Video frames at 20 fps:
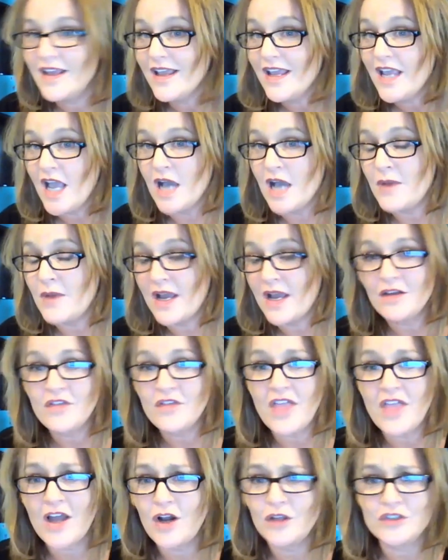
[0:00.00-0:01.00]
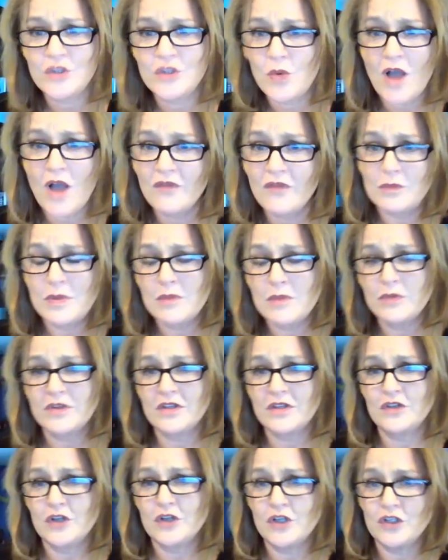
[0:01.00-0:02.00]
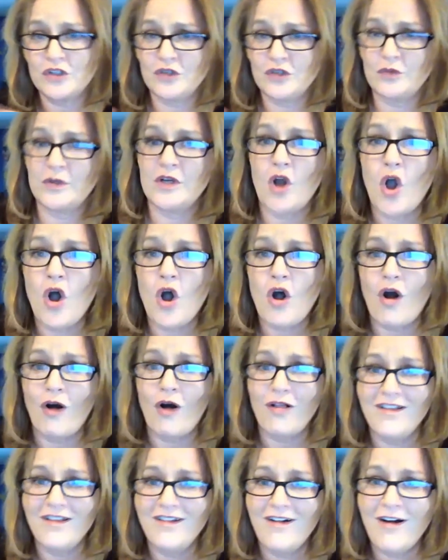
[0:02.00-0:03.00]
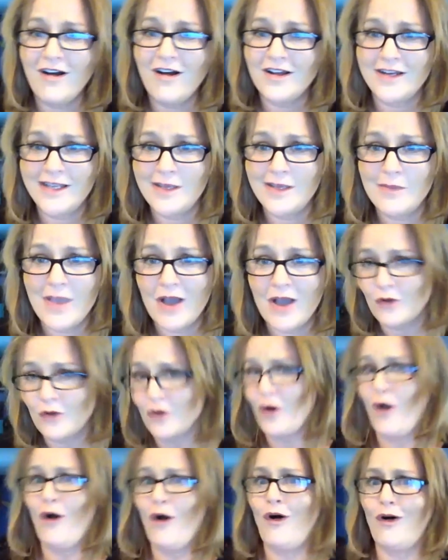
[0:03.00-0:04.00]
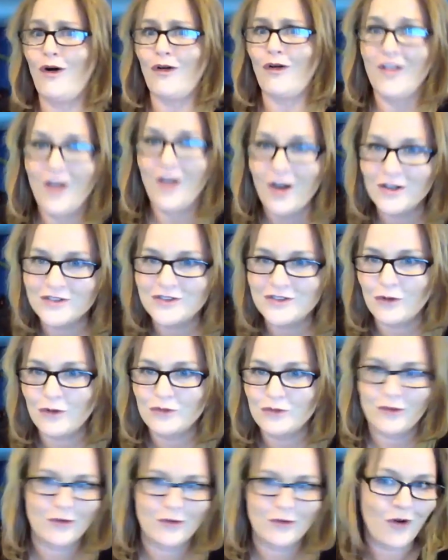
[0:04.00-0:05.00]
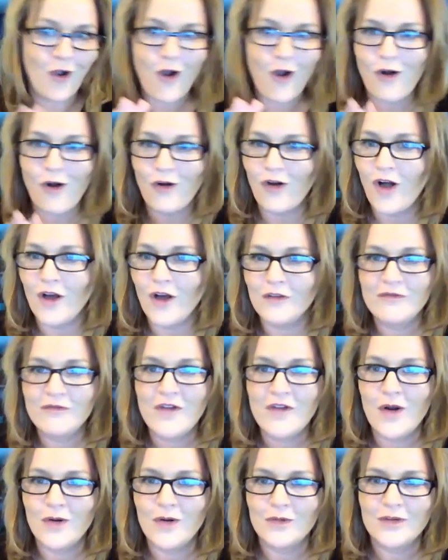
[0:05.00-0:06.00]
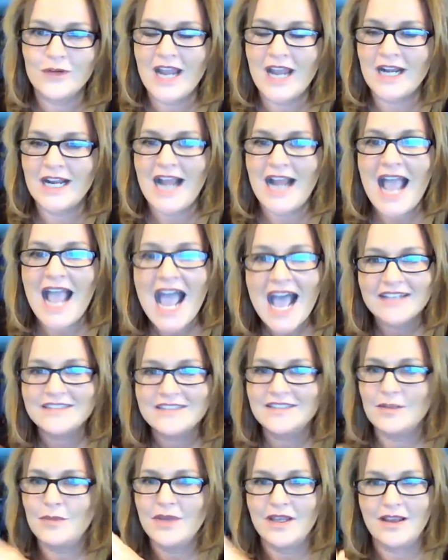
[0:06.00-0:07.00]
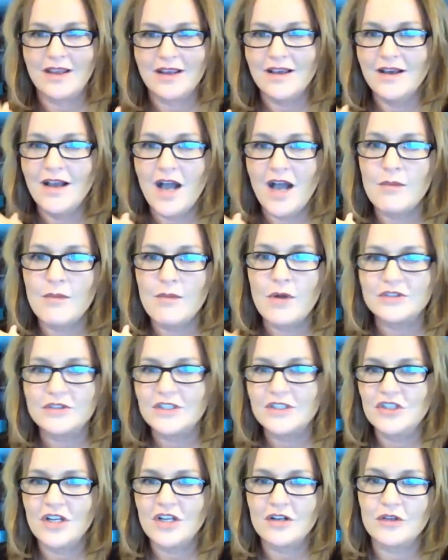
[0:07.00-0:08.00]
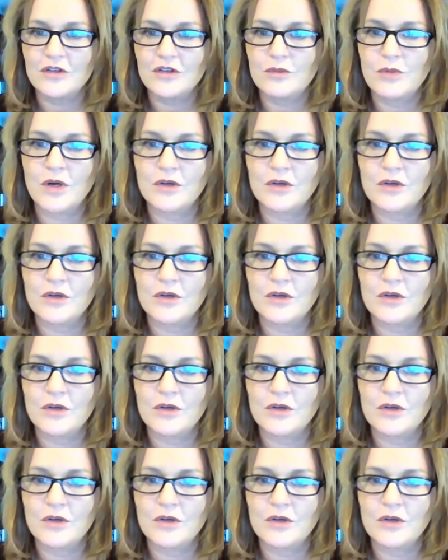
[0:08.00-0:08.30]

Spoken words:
I hear that all too often. People think they're going to do it all on email or all on social or all on phone, and it has to be a multi-channeled approach.